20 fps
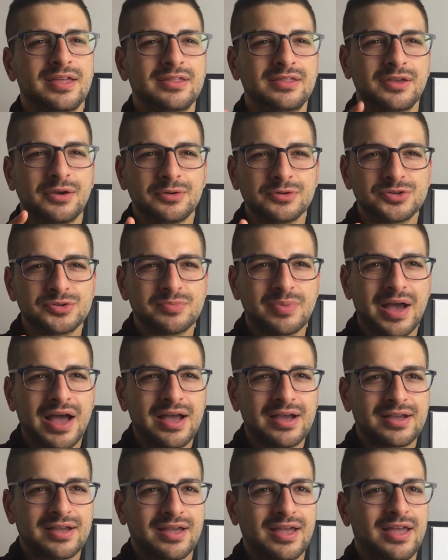They hold you
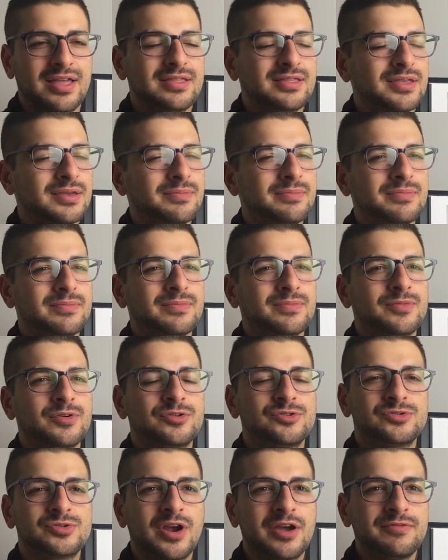back and they
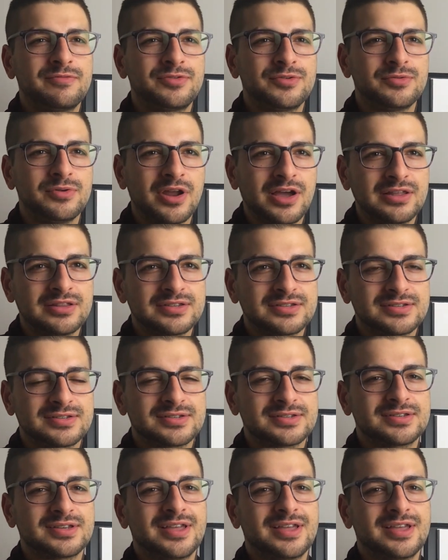drive you nuts